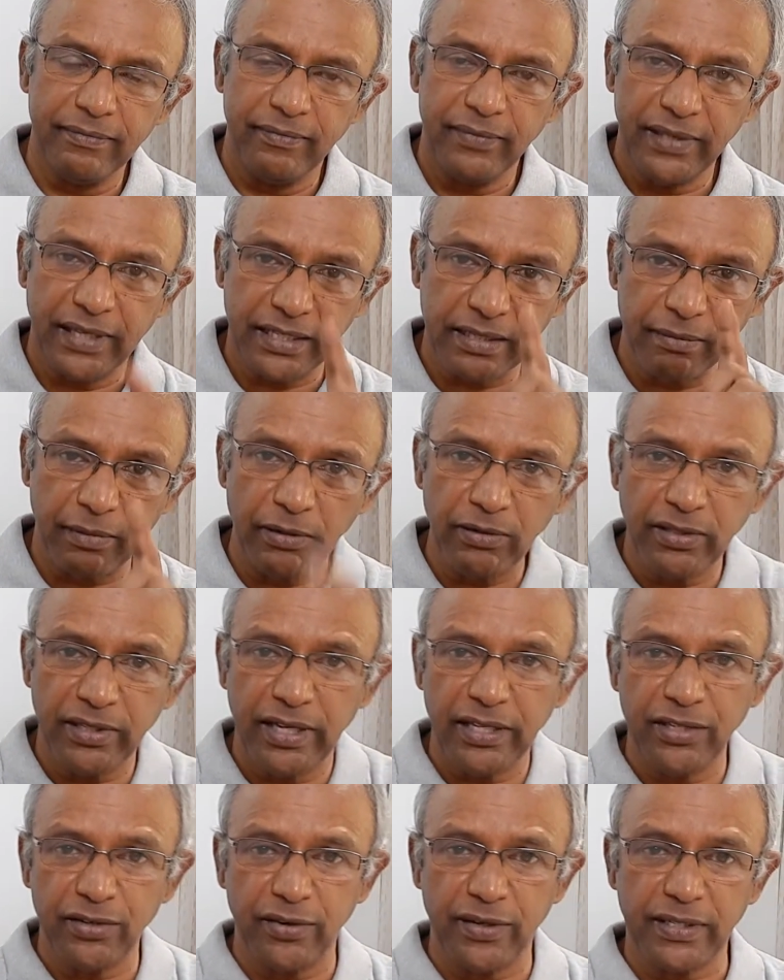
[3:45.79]
That's most
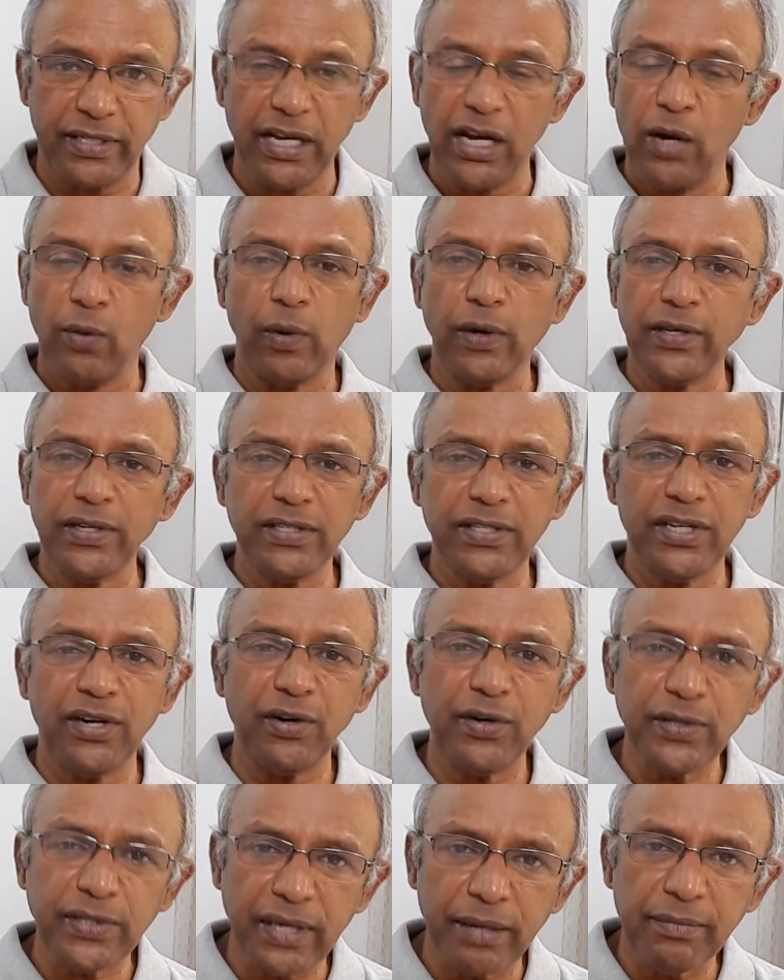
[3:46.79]
dangerous. What is
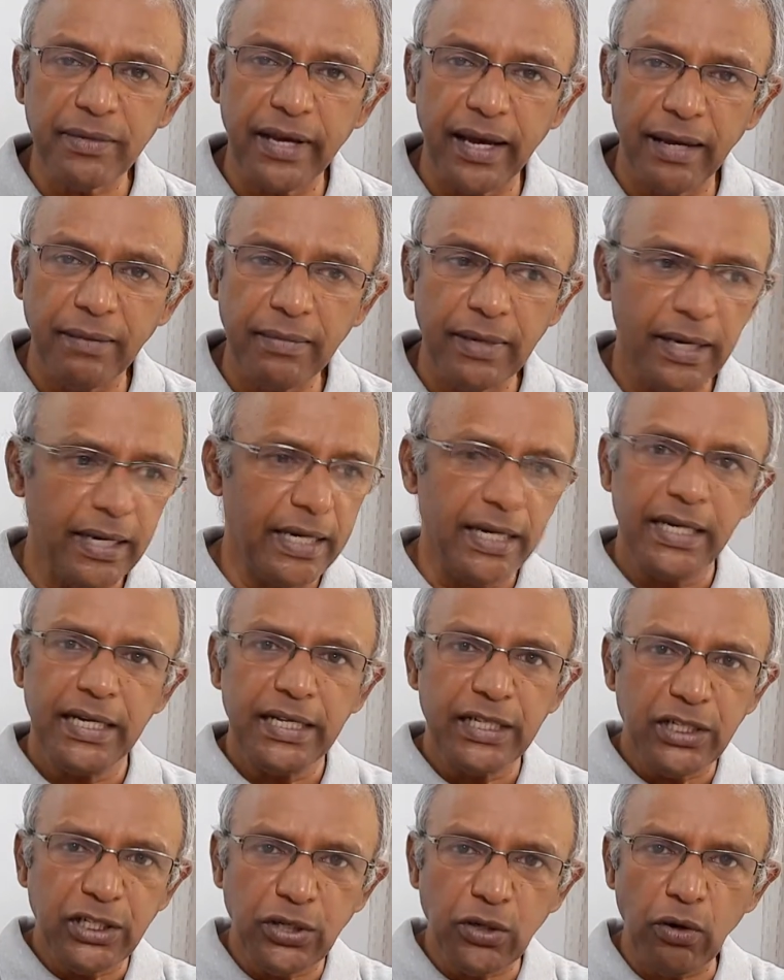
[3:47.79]
zero-sum game?
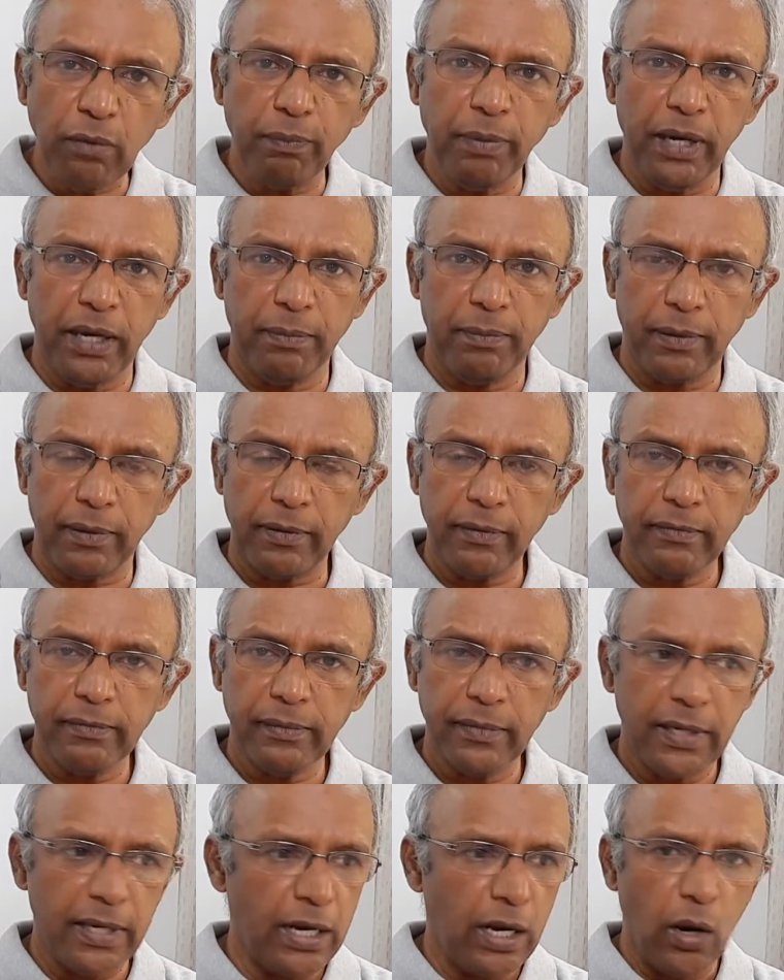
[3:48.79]
2 people,
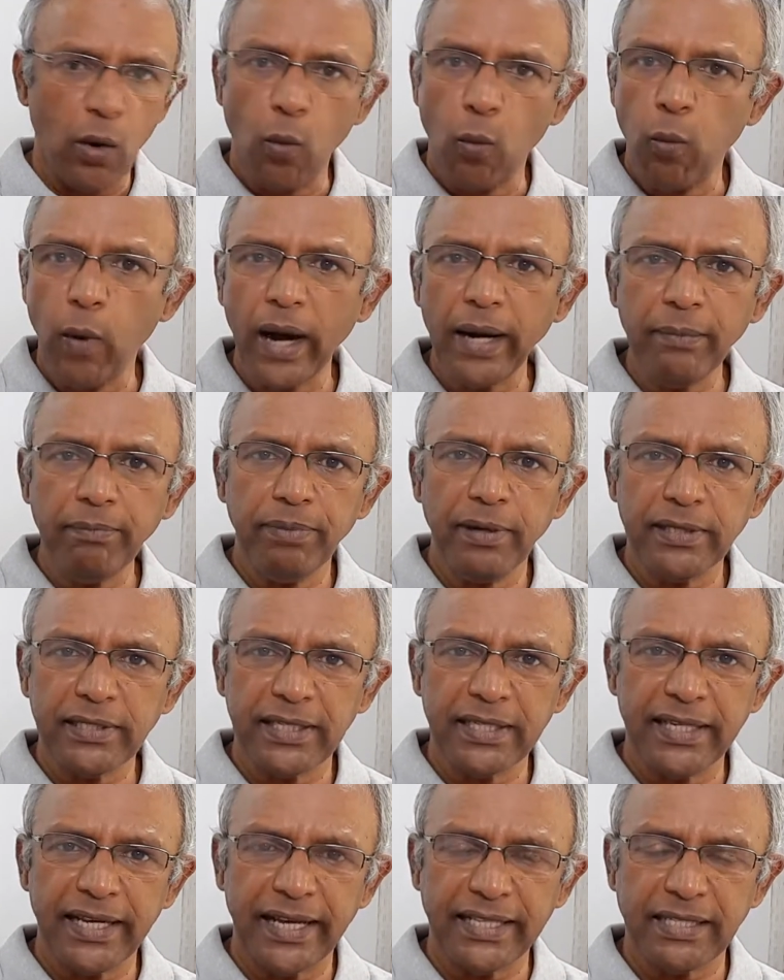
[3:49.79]
one
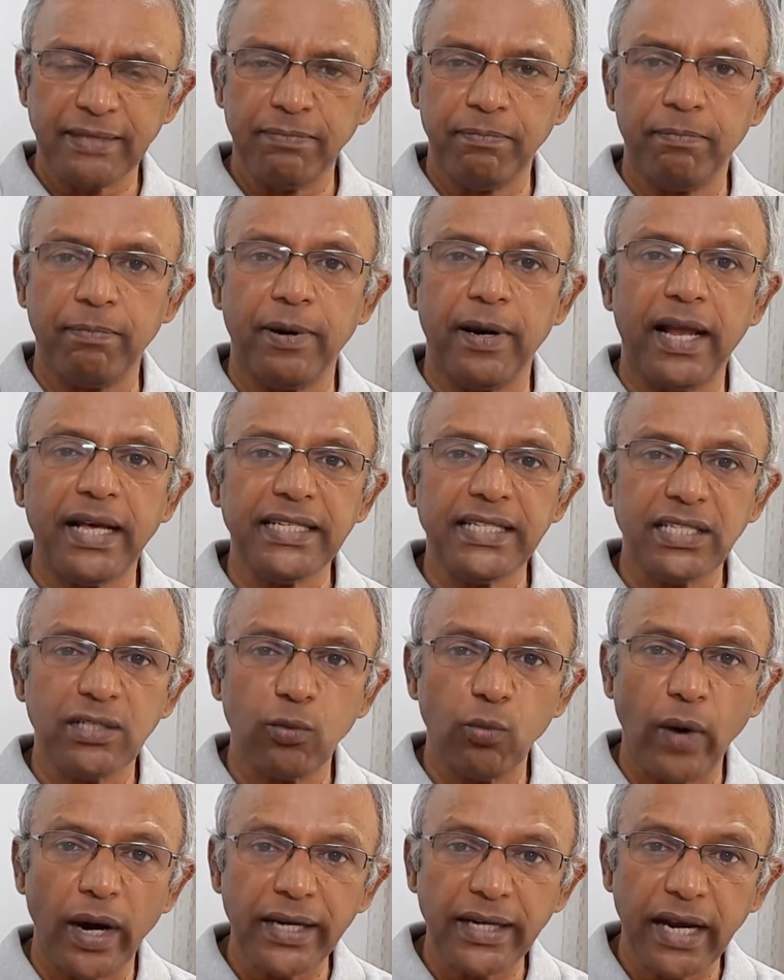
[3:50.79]
person gets plus
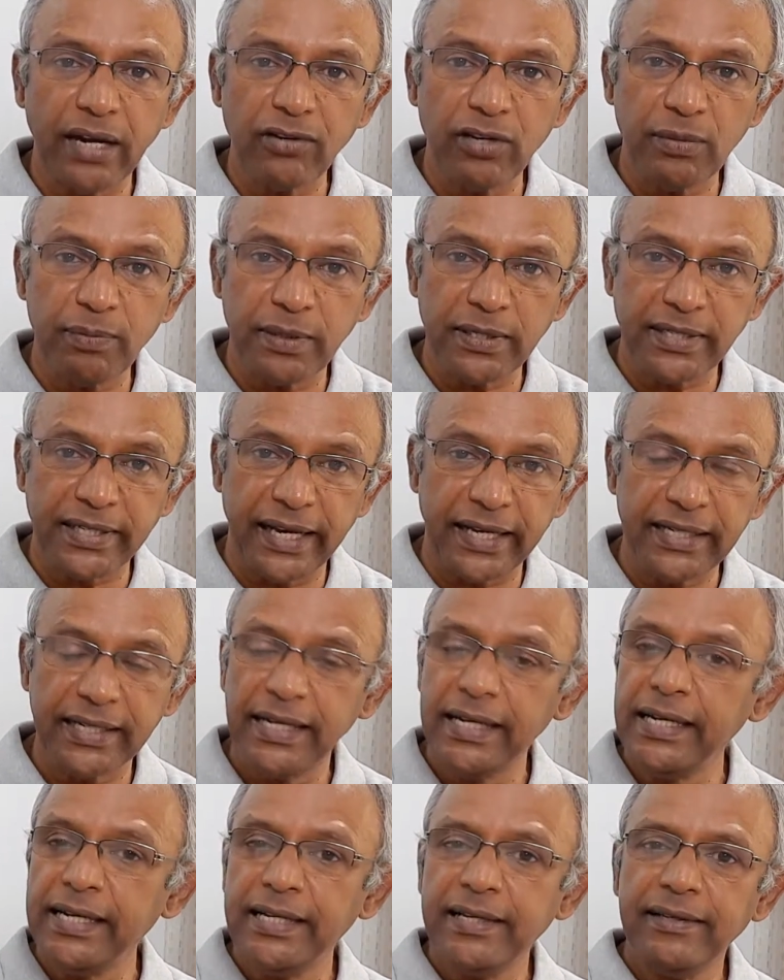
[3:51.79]
100%,
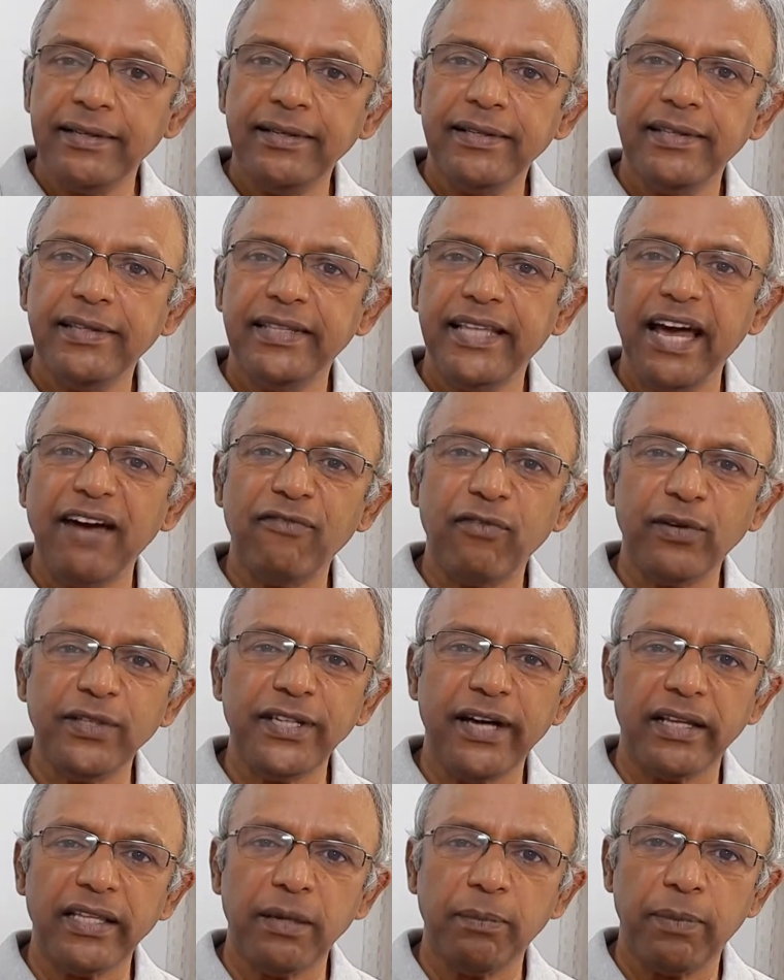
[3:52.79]
therefore
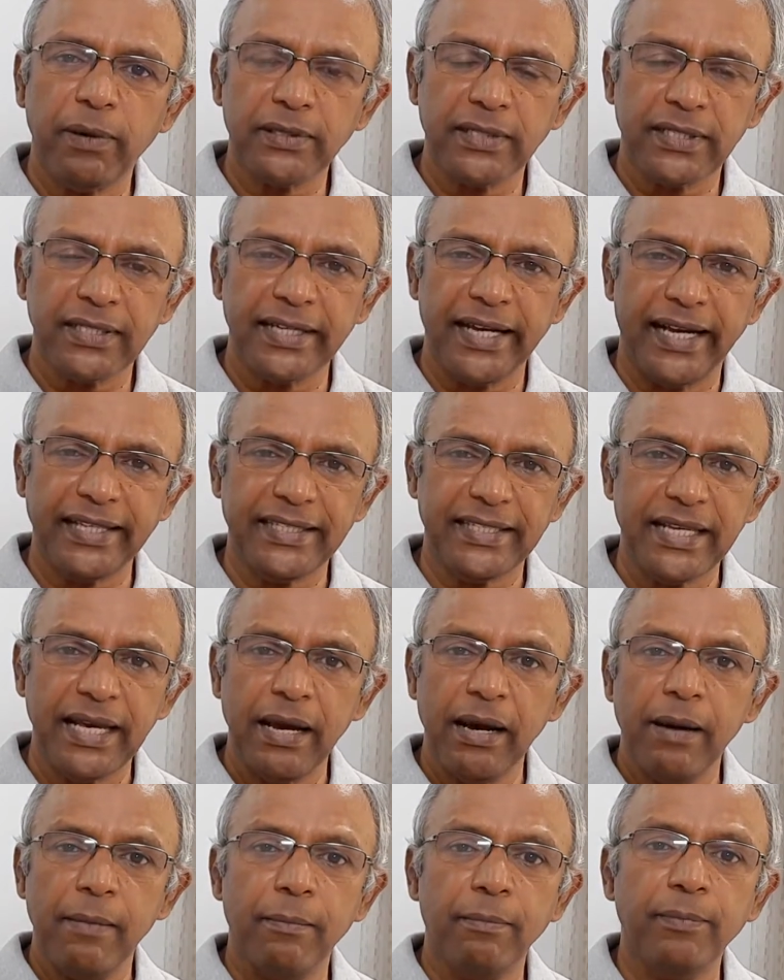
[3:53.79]
the other person gets
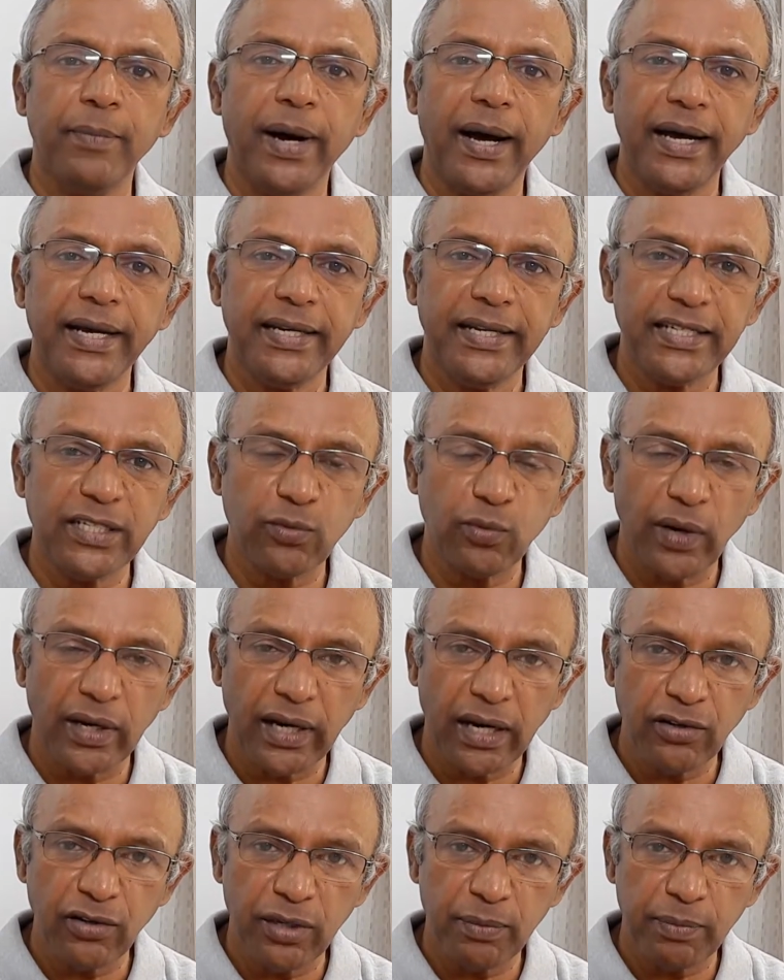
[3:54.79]
minus
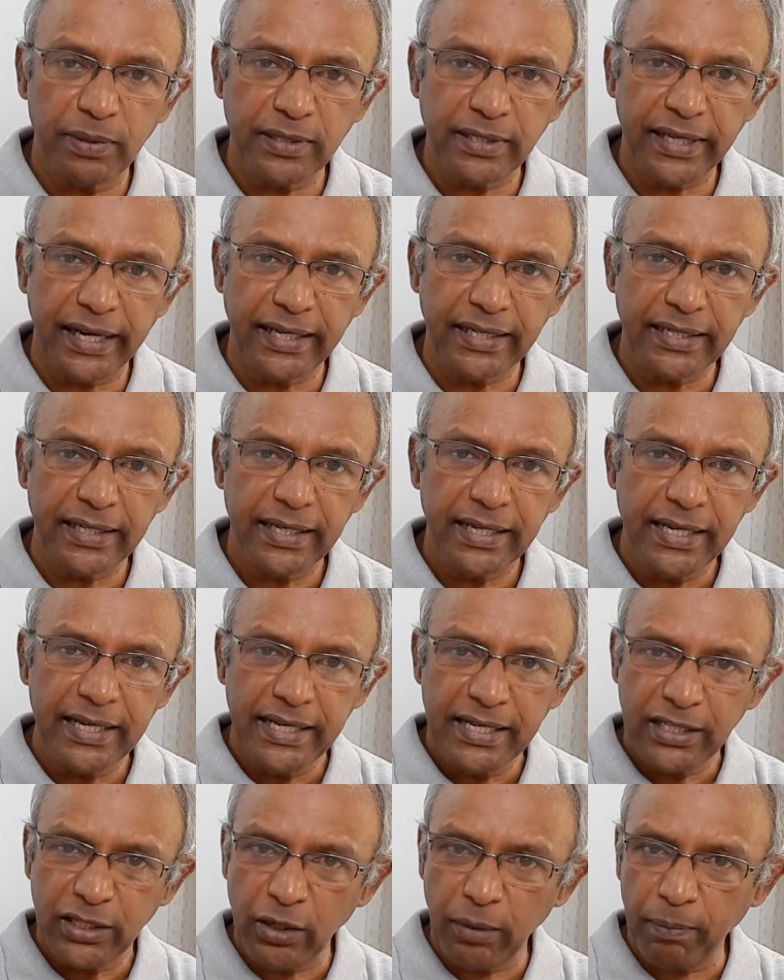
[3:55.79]
100%.
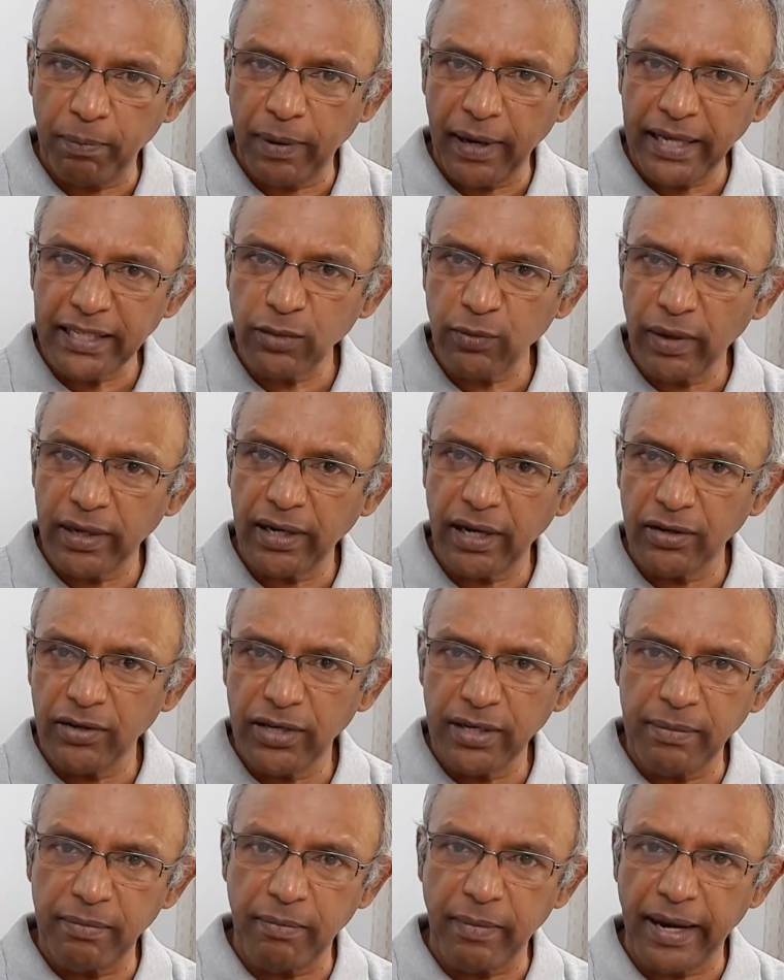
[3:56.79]
So plus
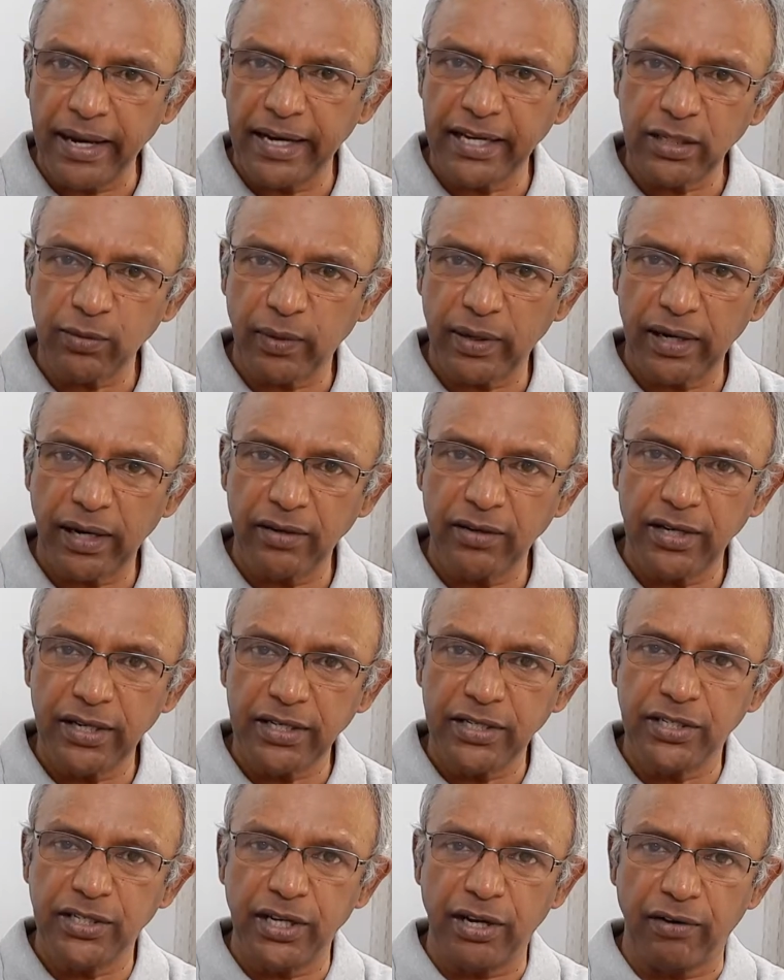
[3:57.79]
100, minus
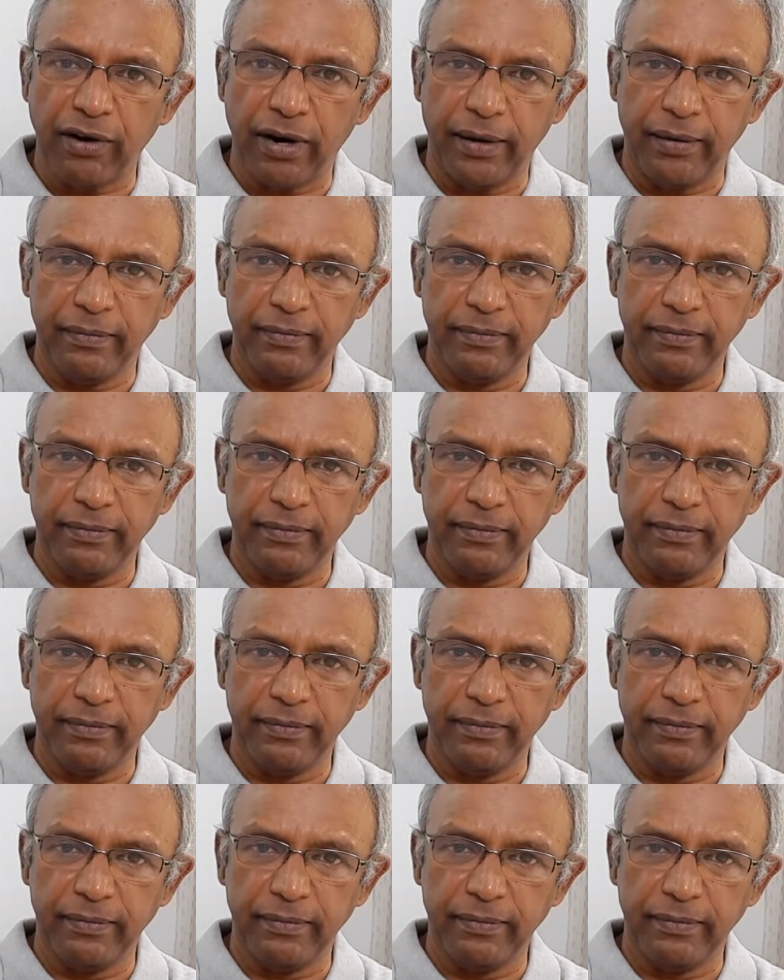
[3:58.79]
100, 0.